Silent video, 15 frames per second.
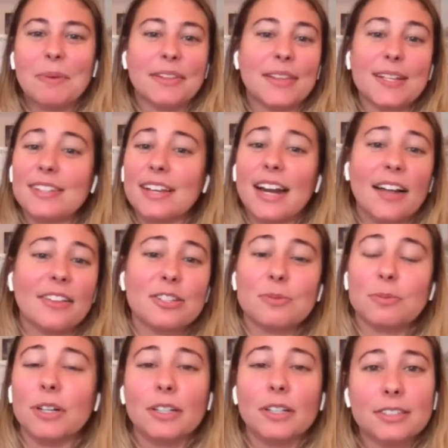but that's not how this
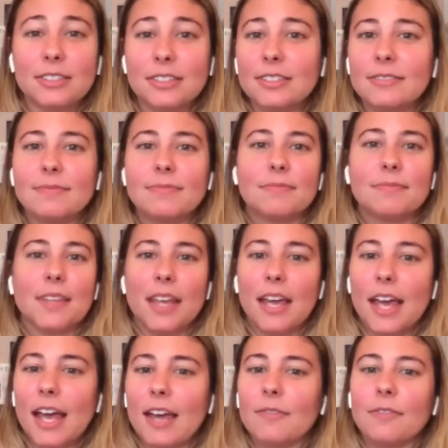works
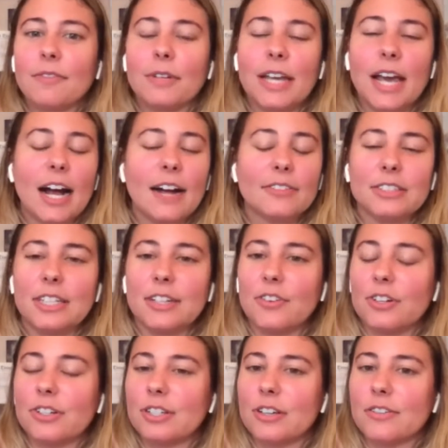and we have to give
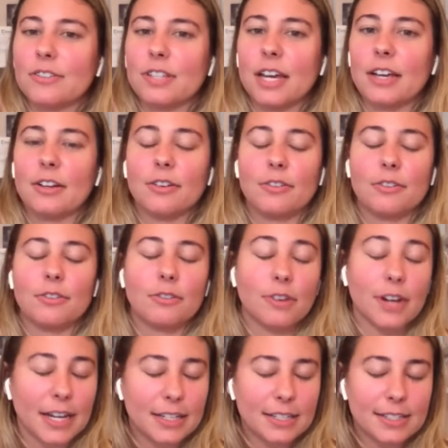ourselves that
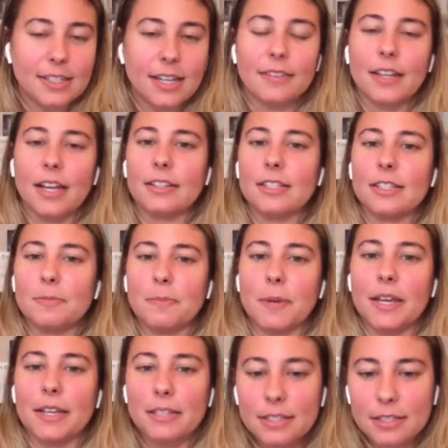grace and that
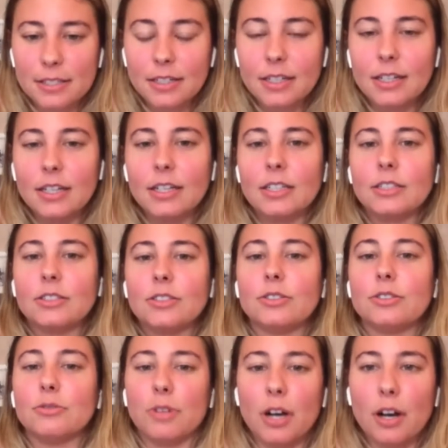space to
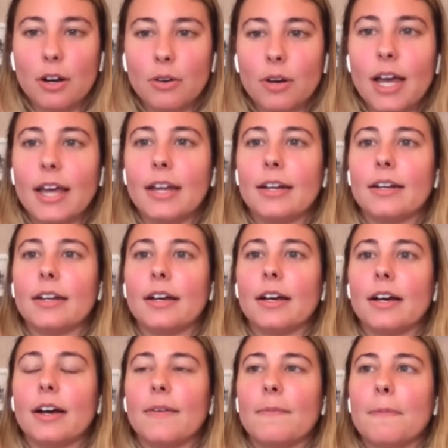grow and
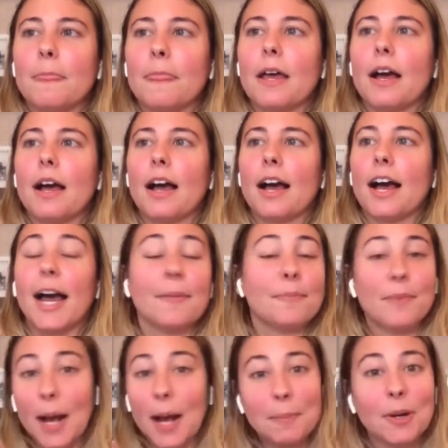i'm
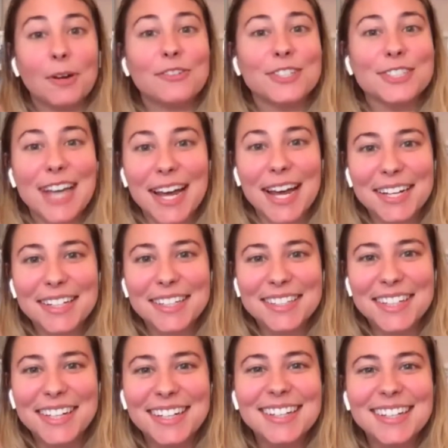not perfect at it